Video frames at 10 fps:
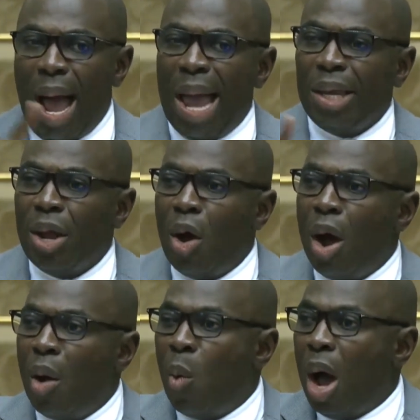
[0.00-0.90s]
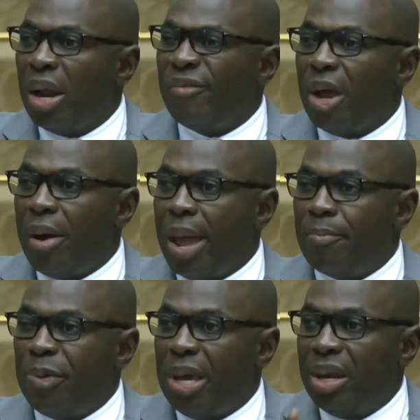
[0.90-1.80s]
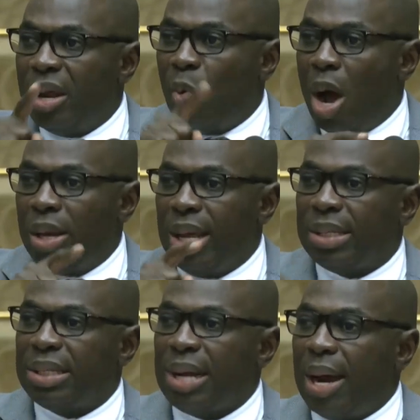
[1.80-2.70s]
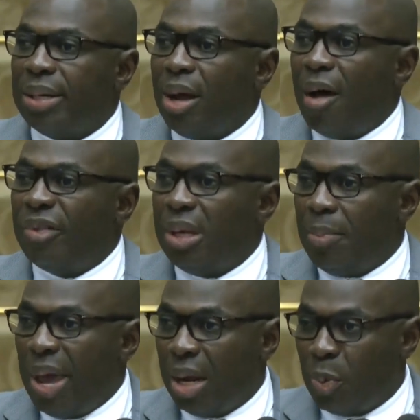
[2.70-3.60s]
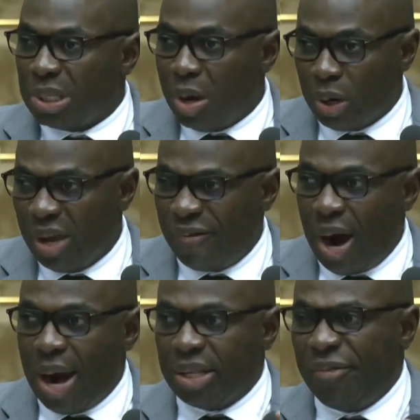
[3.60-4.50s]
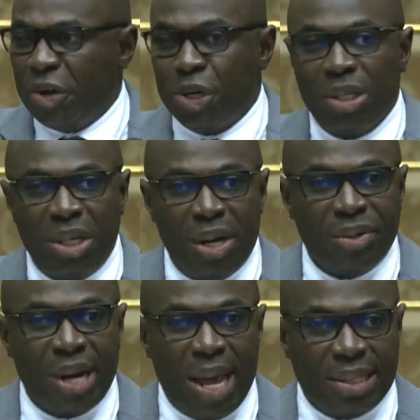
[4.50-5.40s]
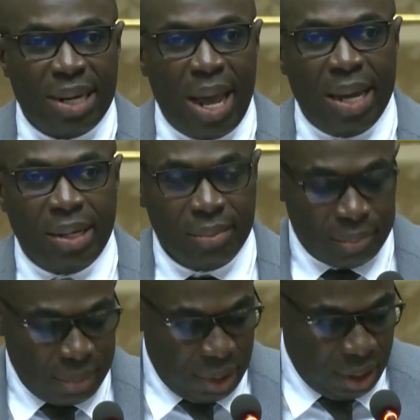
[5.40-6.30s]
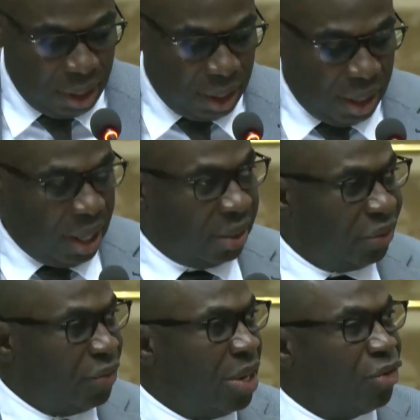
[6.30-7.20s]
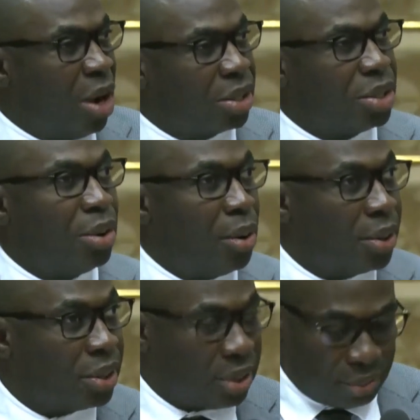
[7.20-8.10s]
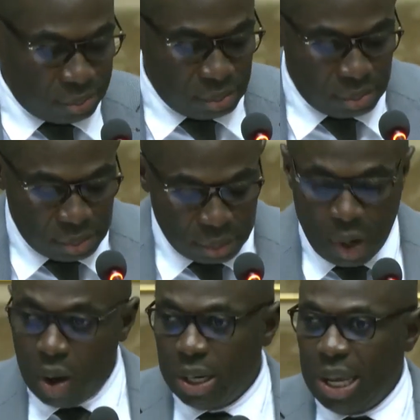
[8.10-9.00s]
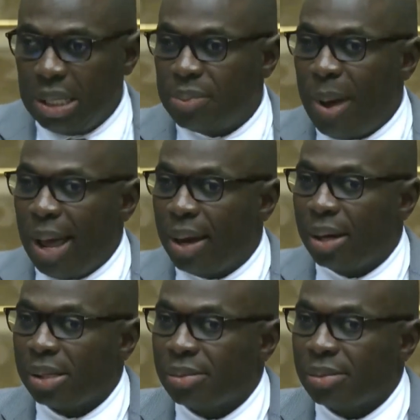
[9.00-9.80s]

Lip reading: I know one of your MP, the one that started off the debate, was looking for artificial tears last night in 3 drugstores on the East Bank.